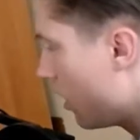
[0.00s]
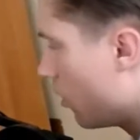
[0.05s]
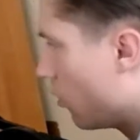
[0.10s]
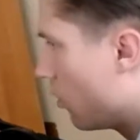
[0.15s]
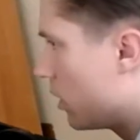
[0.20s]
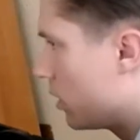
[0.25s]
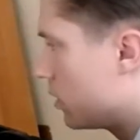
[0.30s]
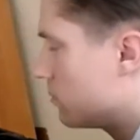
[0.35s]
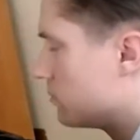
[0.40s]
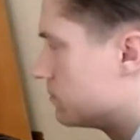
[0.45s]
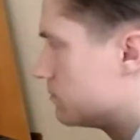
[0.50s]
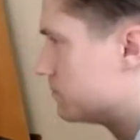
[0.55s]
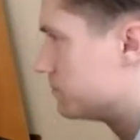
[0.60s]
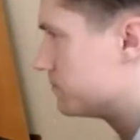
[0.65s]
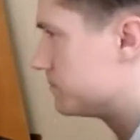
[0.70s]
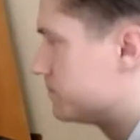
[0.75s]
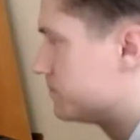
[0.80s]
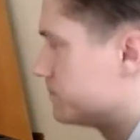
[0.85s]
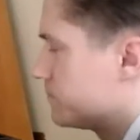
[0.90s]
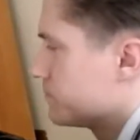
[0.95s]
Well,
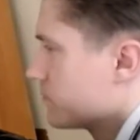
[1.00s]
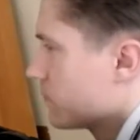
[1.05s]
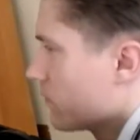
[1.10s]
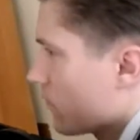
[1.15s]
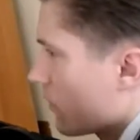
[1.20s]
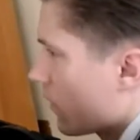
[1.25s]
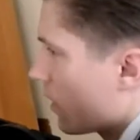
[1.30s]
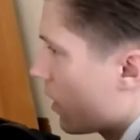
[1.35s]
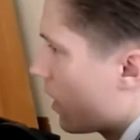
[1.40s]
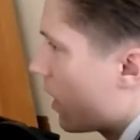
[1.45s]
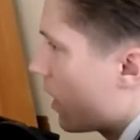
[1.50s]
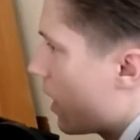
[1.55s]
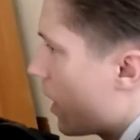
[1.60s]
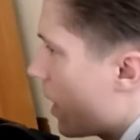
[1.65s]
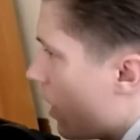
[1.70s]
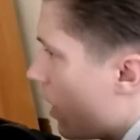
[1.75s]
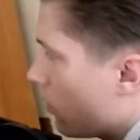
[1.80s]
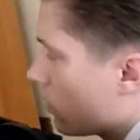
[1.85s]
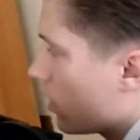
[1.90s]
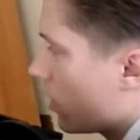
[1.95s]

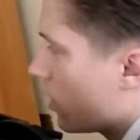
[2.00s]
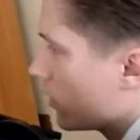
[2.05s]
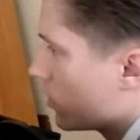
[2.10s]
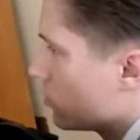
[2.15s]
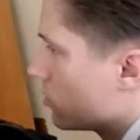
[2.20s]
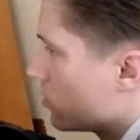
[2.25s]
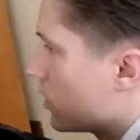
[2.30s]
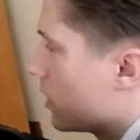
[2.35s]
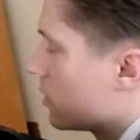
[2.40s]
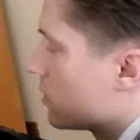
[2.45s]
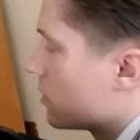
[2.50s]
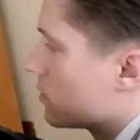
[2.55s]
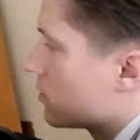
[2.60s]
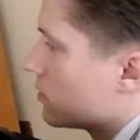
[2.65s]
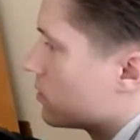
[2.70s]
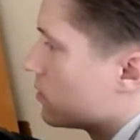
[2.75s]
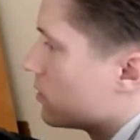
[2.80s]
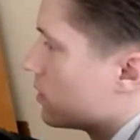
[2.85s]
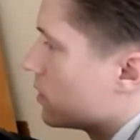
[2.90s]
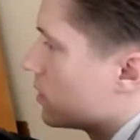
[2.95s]
I would argue that
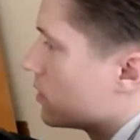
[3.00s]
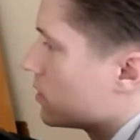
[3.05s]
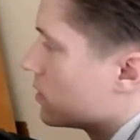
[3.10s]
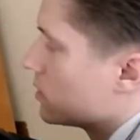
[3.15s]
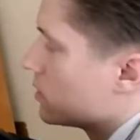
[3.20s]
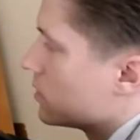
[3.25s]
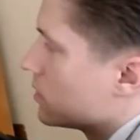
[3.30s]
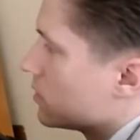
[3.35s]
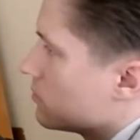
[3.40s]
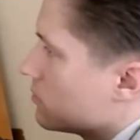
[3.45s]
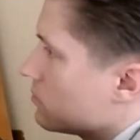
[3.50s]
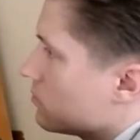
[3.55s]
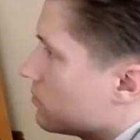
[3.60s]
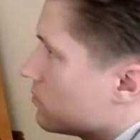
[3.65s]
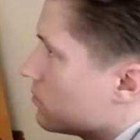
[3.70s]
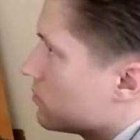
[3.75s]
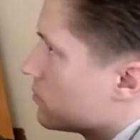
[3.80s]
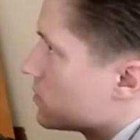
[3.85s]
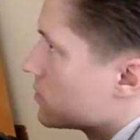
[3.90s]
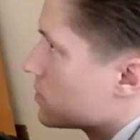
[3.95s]
the the
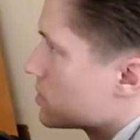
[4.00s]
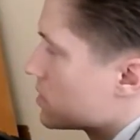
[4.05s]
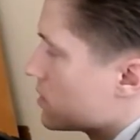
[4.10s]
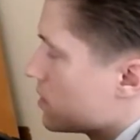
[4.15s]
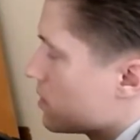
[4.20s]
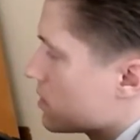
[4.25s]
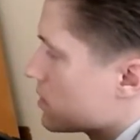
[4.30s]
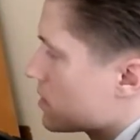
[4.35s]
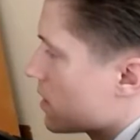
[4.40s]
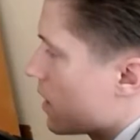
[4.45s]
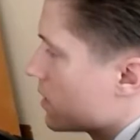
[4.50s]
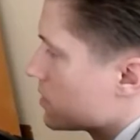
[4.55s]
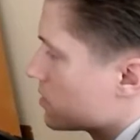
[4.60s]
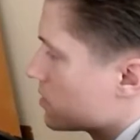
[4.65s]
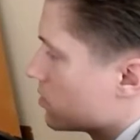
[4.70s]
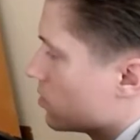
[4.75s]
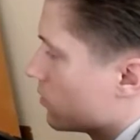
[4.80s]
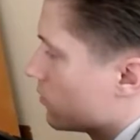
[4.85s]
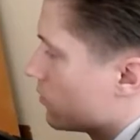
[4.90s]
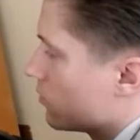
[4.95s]

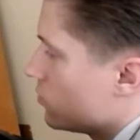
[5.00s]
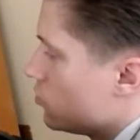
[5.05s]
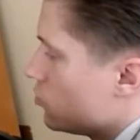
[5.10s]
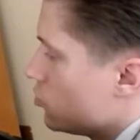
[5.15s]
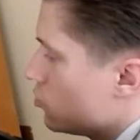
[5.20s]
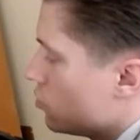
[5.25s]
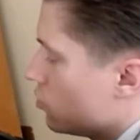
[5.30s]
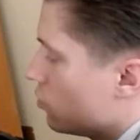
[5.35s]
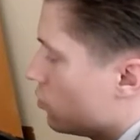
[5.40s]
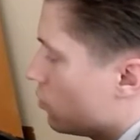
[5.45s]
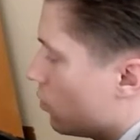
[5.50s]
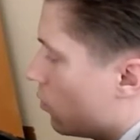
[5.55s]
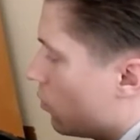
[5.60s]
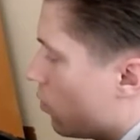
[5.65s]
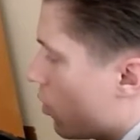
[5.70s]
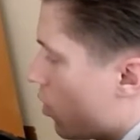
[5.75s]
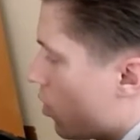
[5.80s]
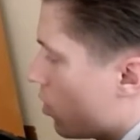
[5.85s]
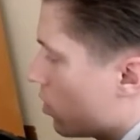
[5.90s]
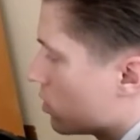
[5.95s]
synthesizing of new
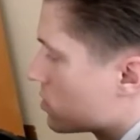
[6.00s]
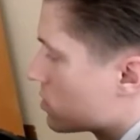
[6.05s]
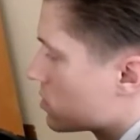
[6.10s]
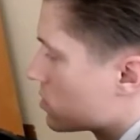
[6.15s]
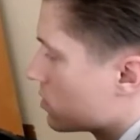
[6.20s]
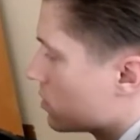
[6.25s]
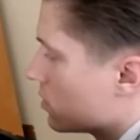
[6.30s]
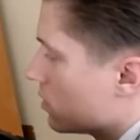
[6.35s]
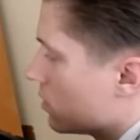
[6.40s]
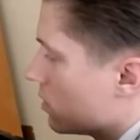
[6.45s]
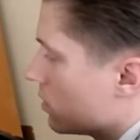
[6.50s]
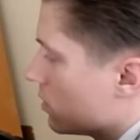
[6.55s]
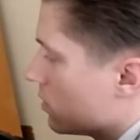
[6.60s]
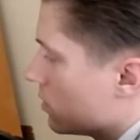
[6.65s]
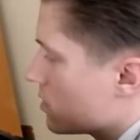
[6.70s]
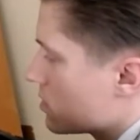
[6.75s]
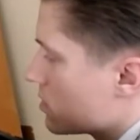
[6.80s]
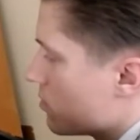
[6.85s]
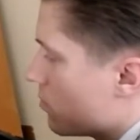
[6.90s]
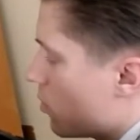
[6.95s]
words
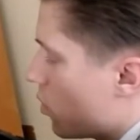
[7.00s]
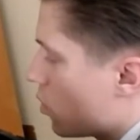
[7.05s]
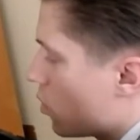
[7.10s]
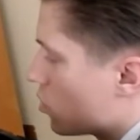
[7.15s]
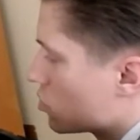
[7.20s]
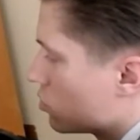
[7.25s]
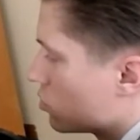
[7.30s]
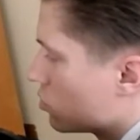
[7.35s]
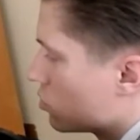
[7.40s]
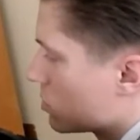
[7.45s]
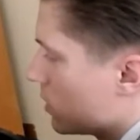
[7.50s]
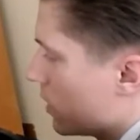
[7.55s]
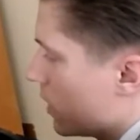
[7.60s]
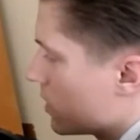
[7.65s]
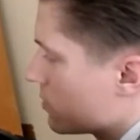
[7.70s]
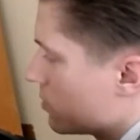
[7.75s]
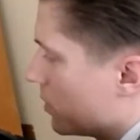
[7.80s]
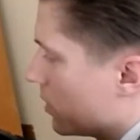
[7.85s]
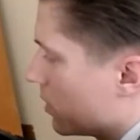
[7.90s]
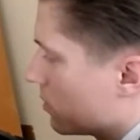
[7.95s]
is the most crucial
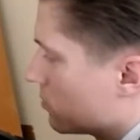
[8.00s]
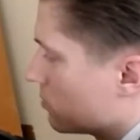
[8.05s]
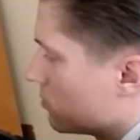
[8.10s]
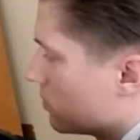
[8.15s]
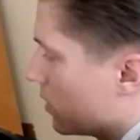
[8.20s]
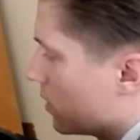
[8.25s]
aspect.